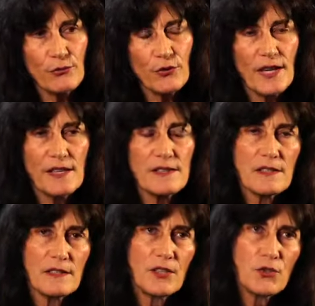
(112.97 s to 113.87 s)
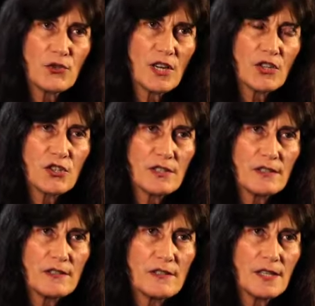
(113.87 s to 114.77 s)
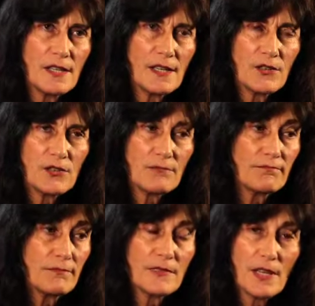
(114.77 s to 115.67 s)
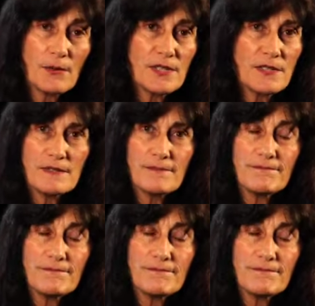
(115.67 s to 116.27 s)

friends and introductions, and I was